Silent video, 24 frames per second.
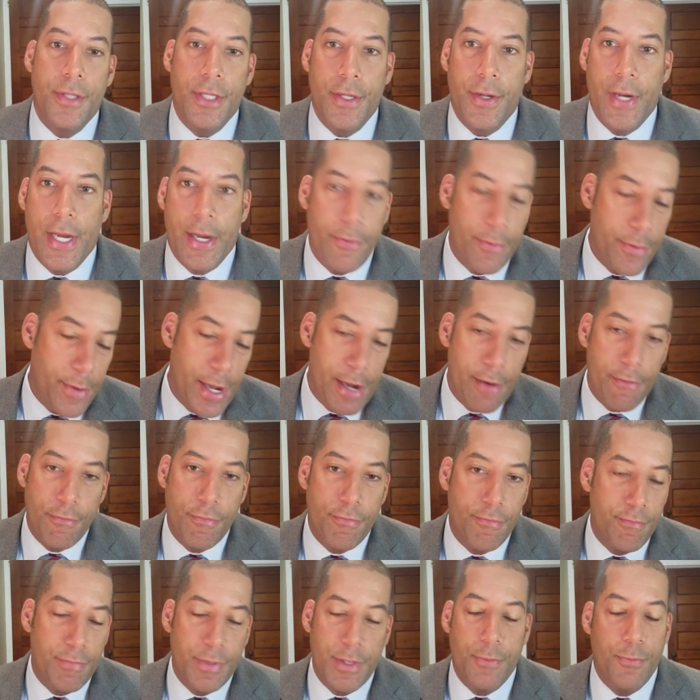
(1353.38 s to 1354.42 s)
how
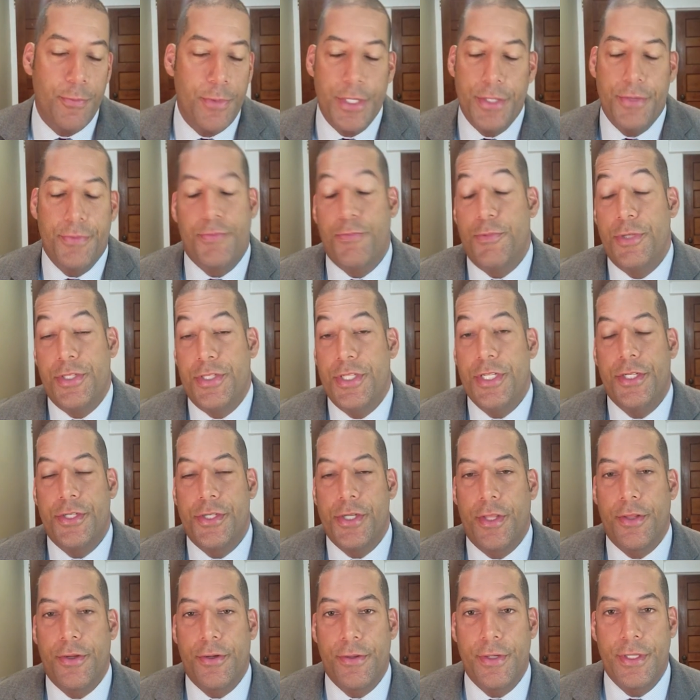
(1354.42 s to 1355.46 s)
we see each
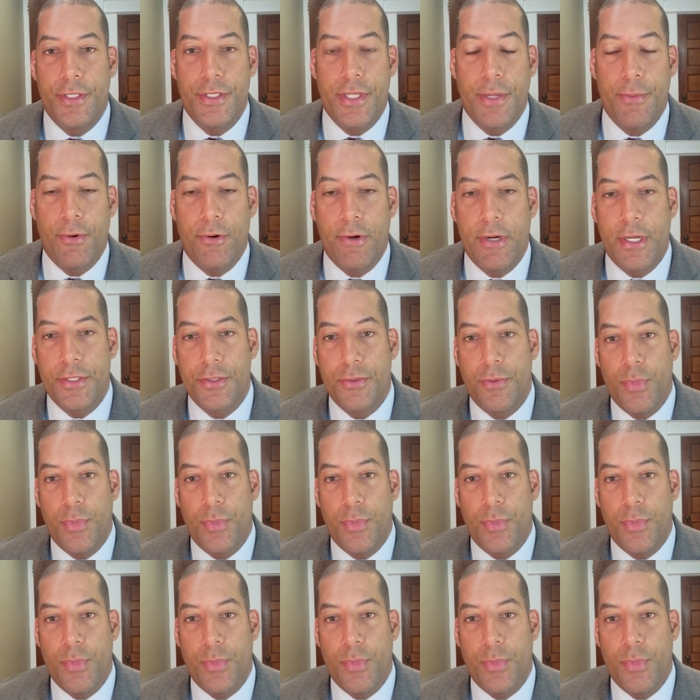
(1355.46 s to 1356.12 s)
other as Democrats and